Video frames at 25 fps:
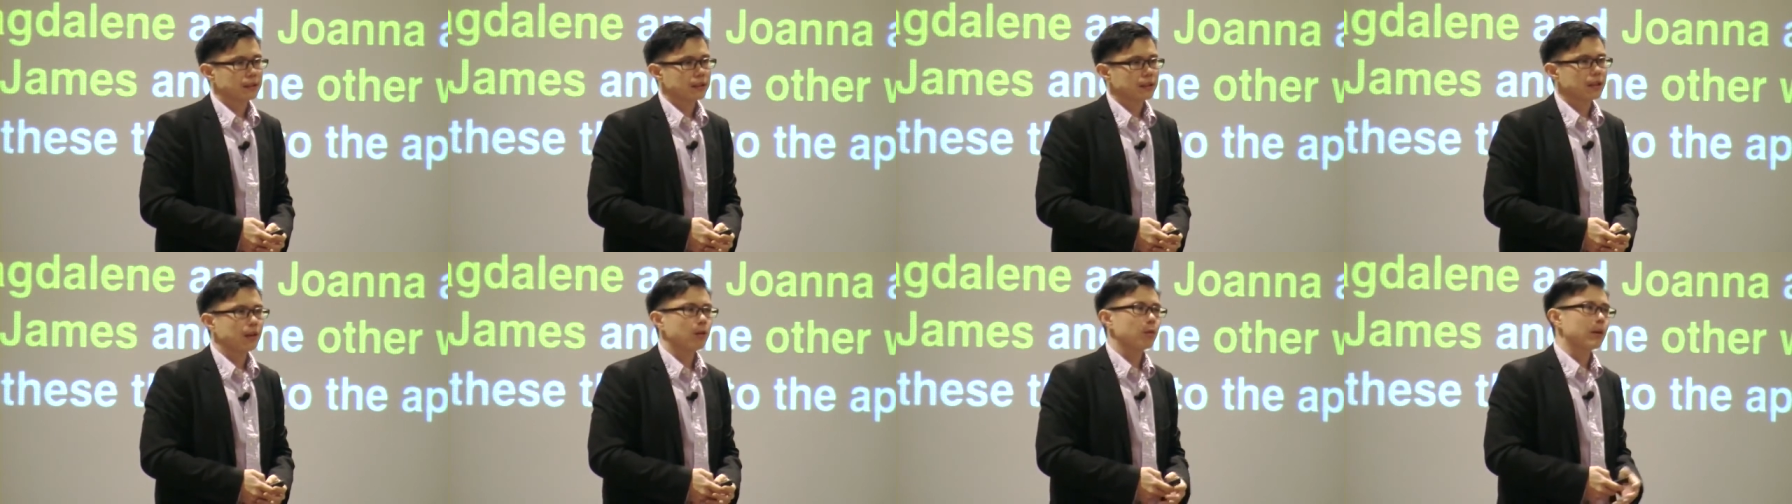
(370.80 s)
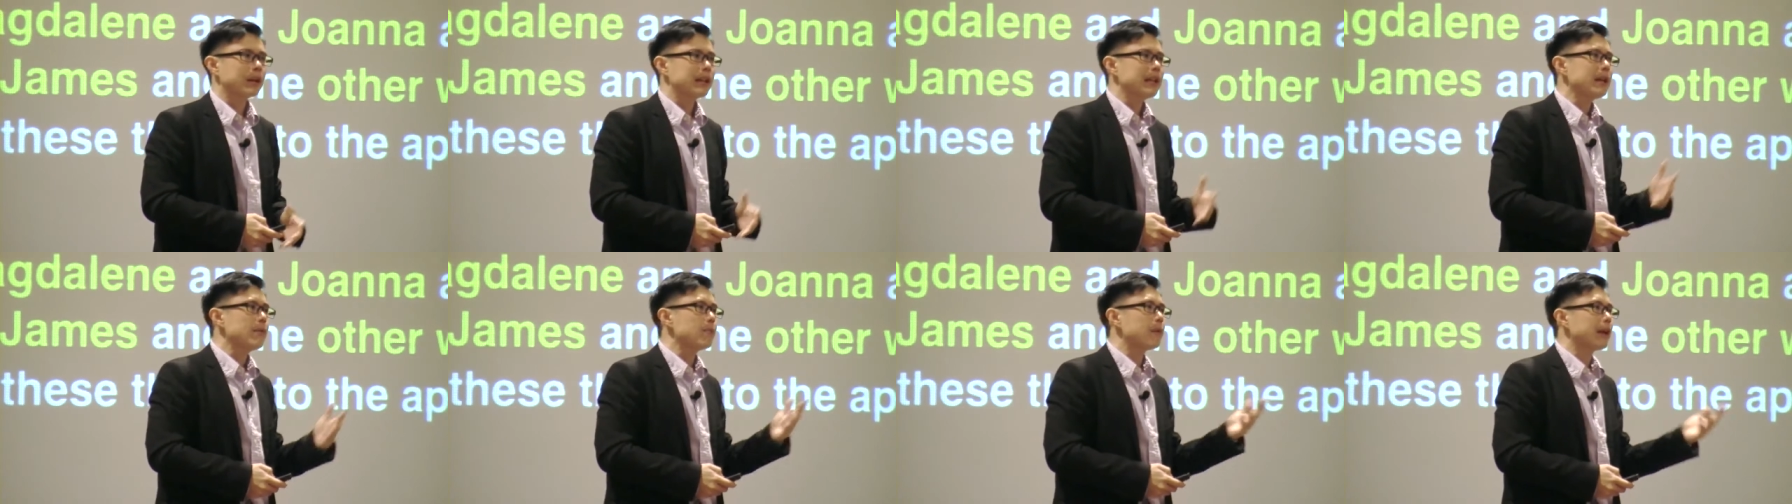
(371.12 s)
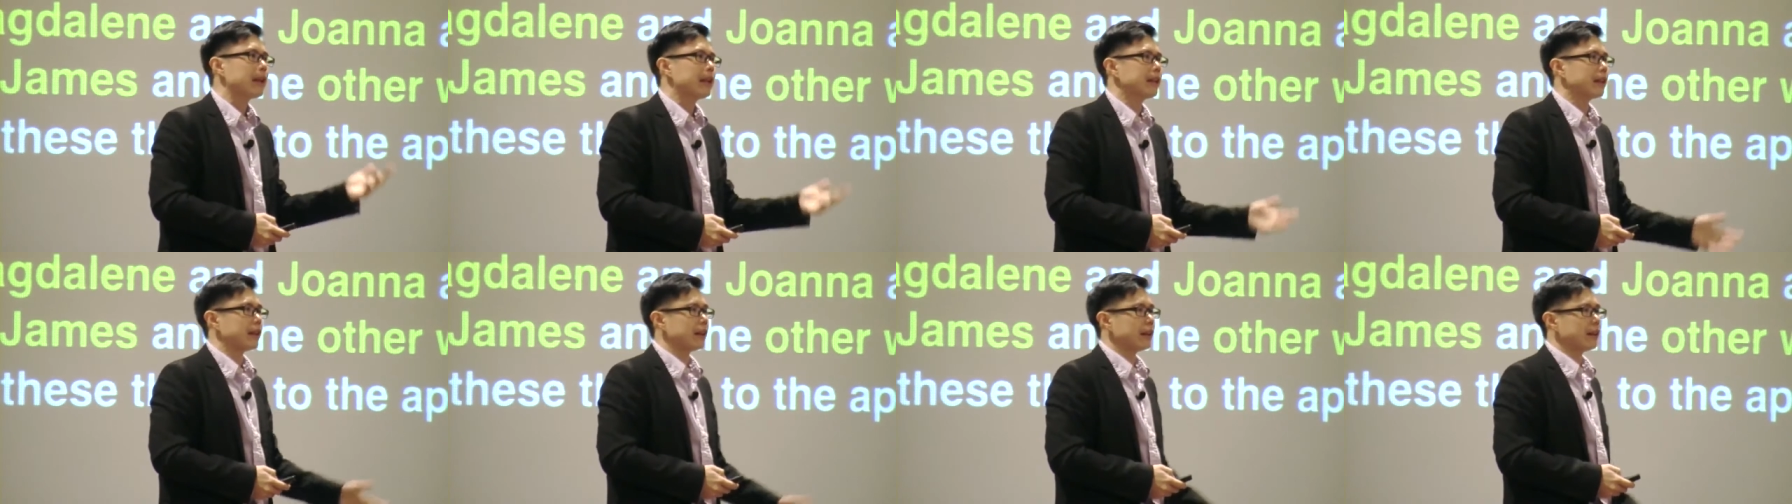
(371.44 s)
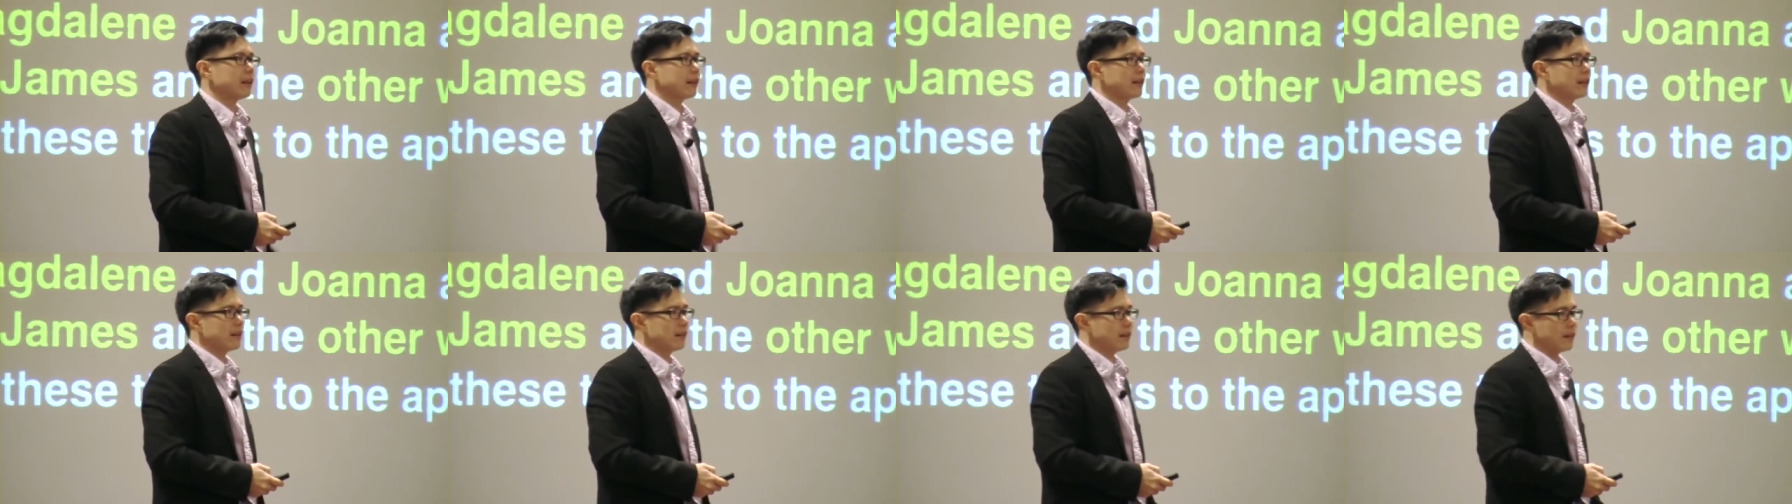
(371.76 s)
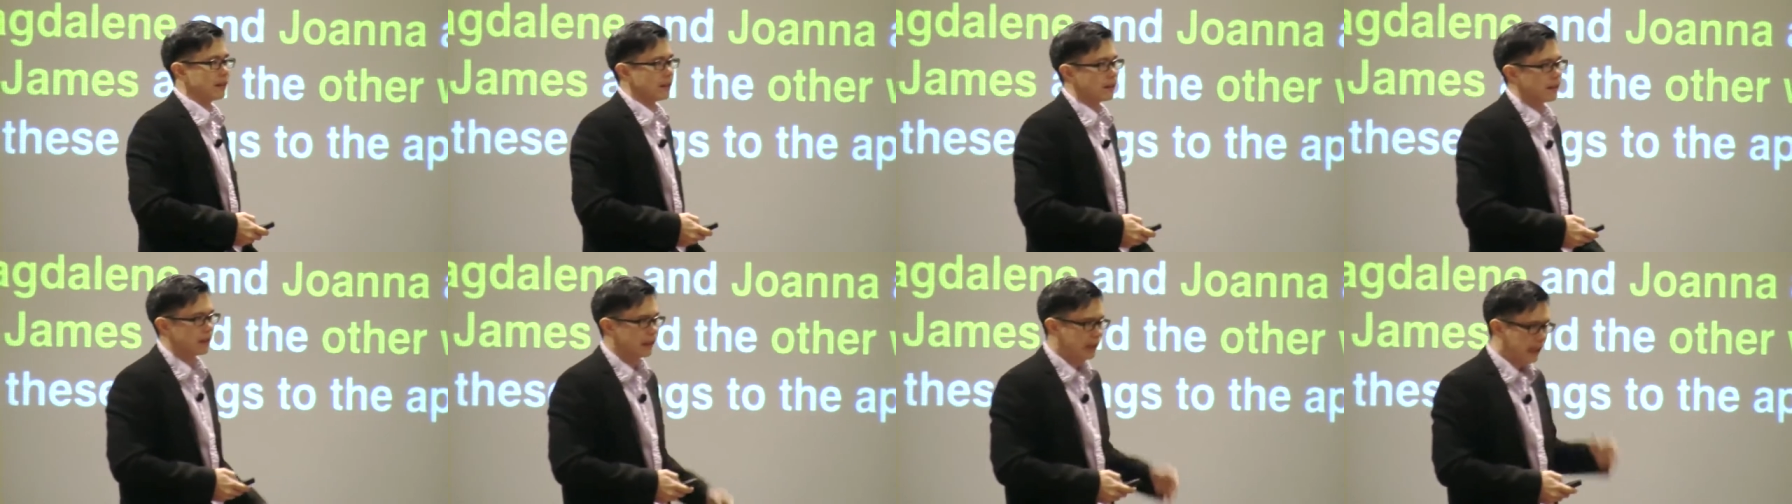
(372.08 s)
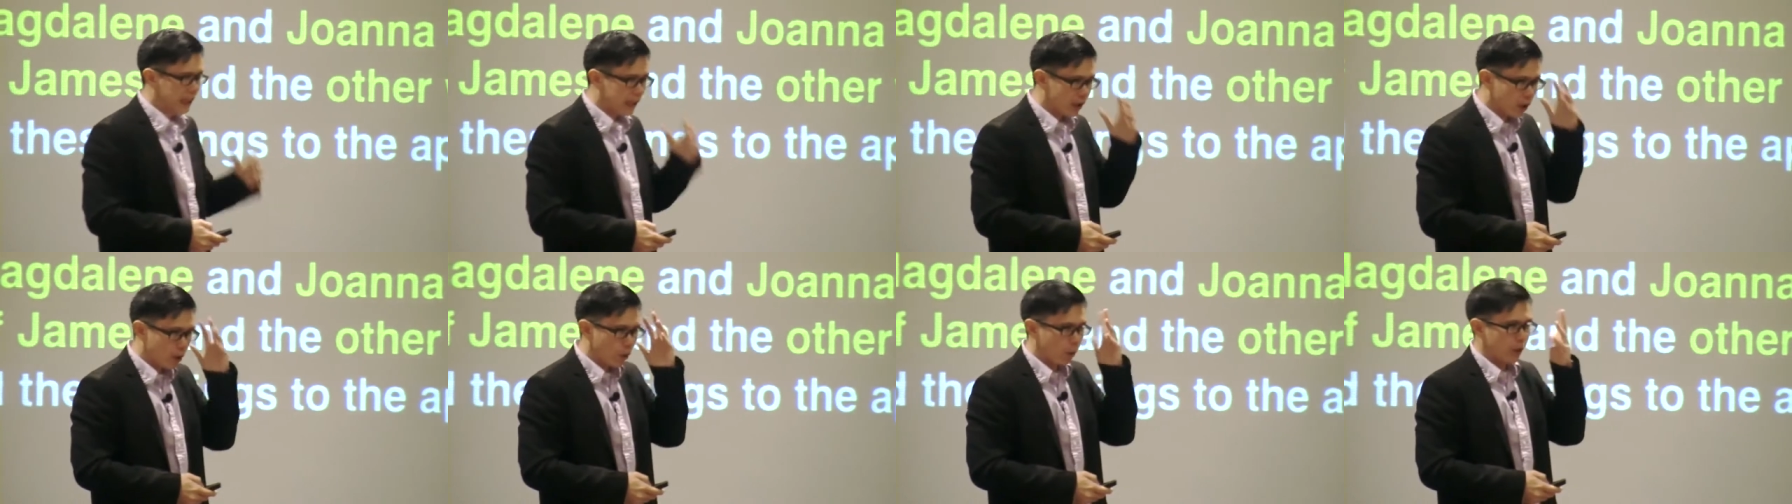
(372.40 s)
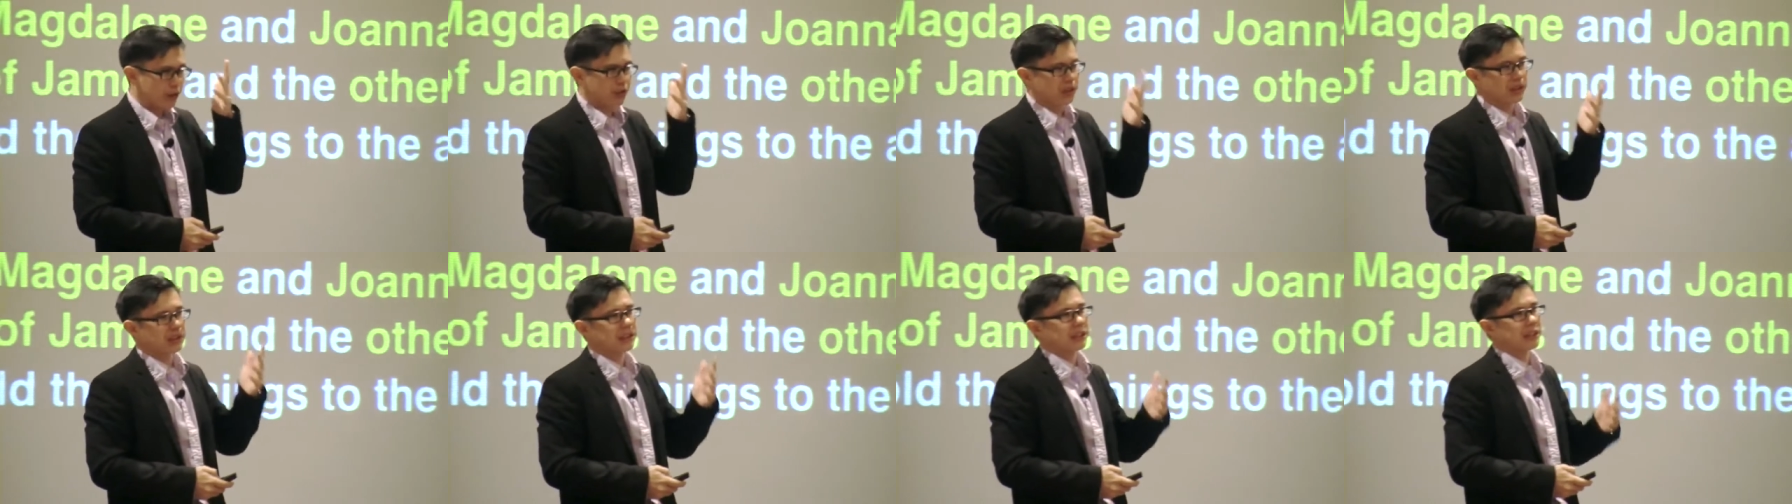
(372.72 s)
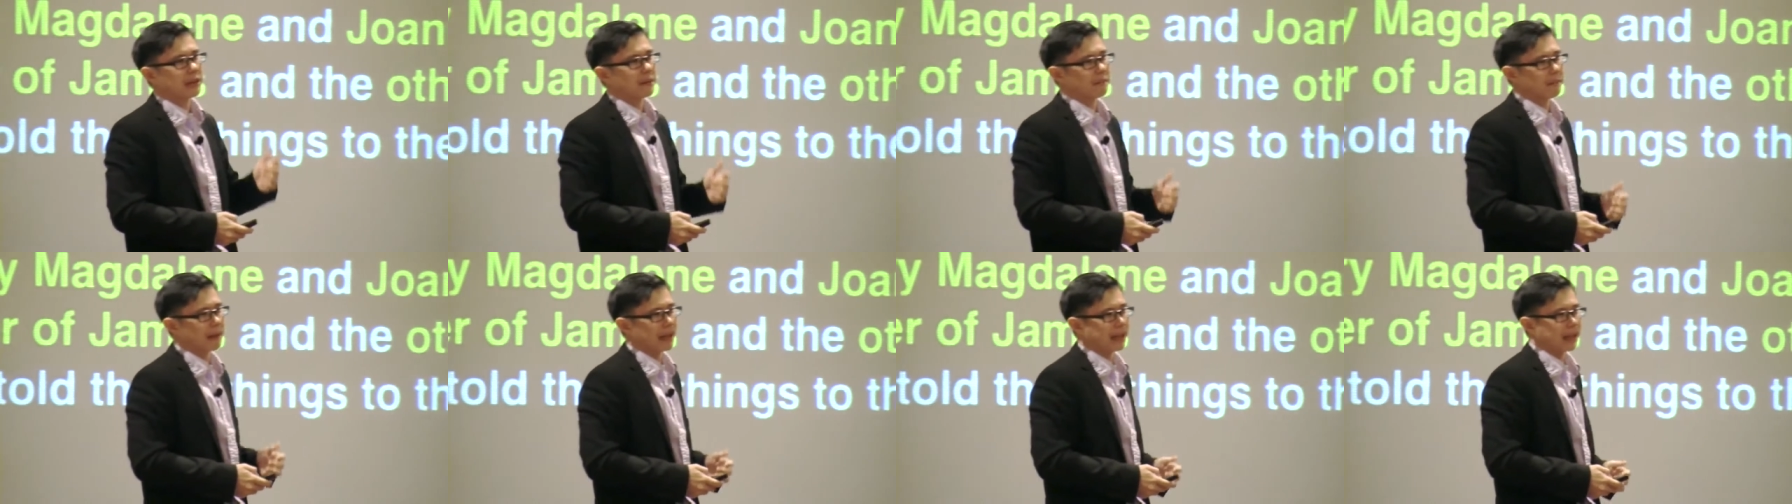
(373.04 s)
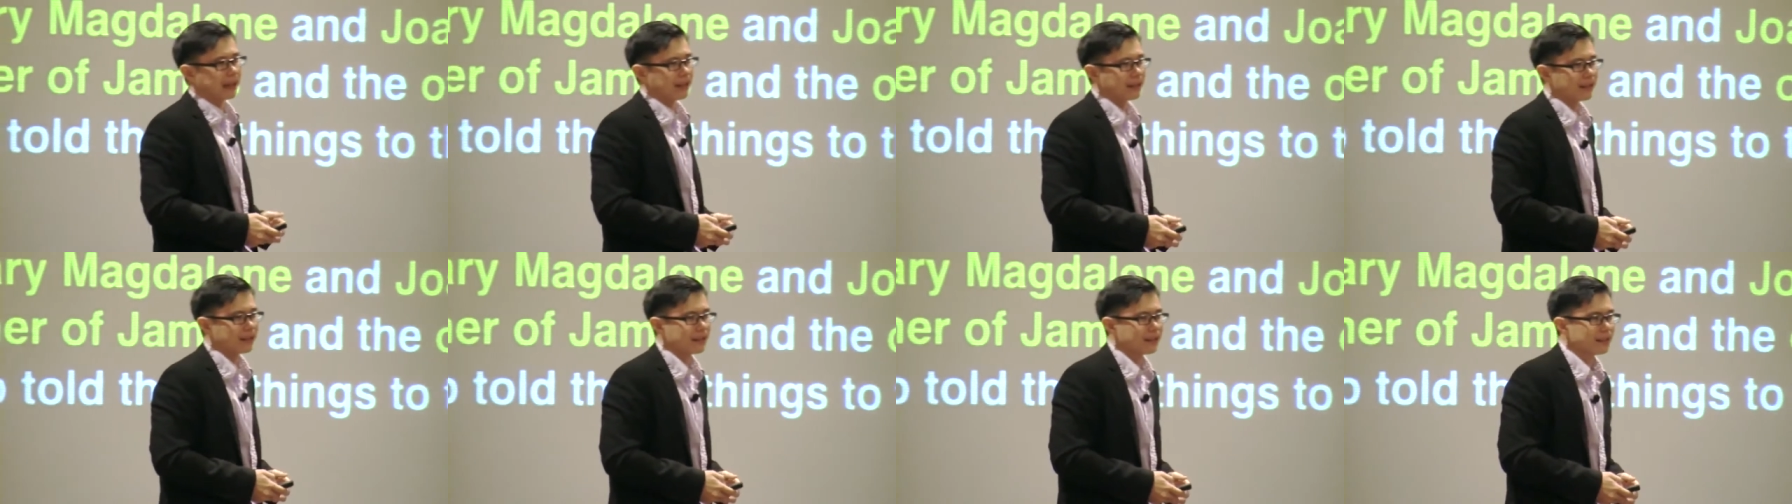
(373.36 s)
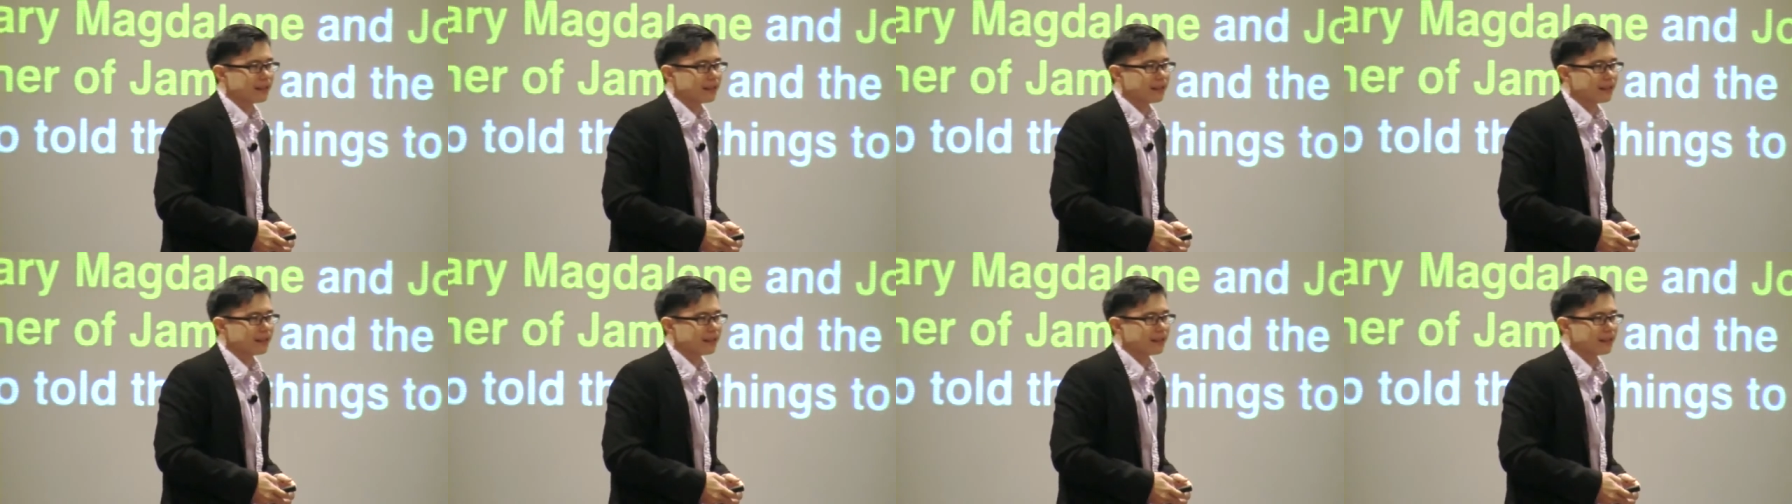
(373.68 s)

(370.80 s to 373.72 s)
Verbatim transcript: Now, when they went there, they had a question in their mind